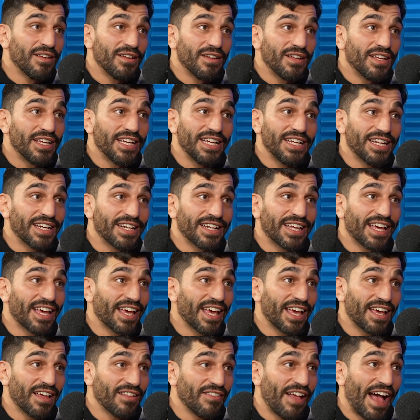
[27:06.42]
He didn't get
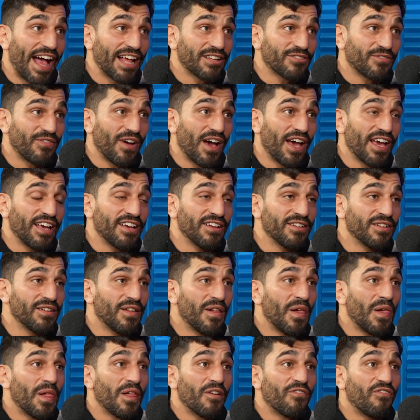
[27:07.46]
hit last fight.
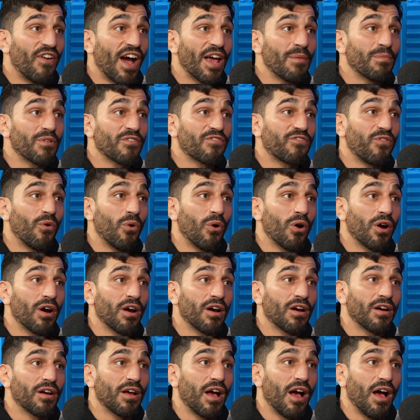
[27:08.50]
Fight
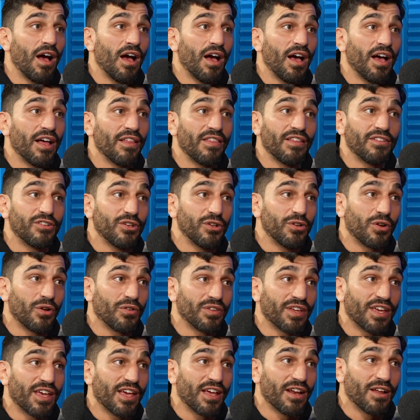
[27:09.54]
before, uh, the dude
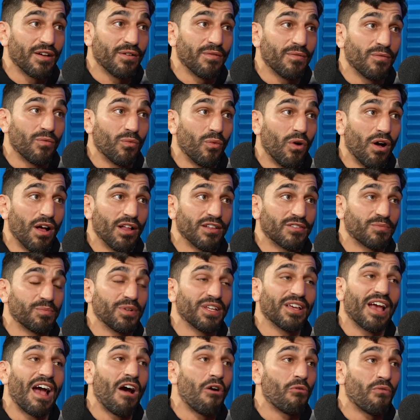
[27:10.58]
only hit him once, but
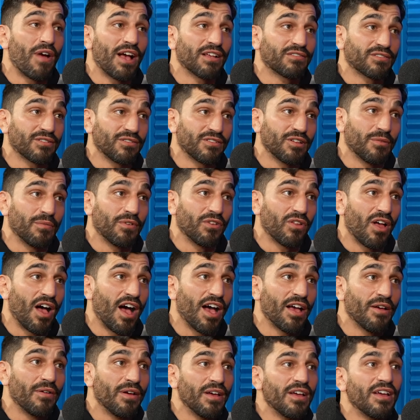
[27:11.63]
he out wrestled him a
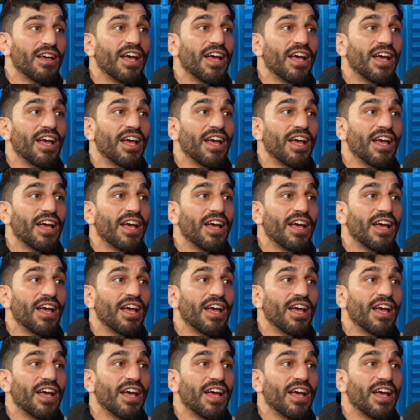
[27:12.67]
lot,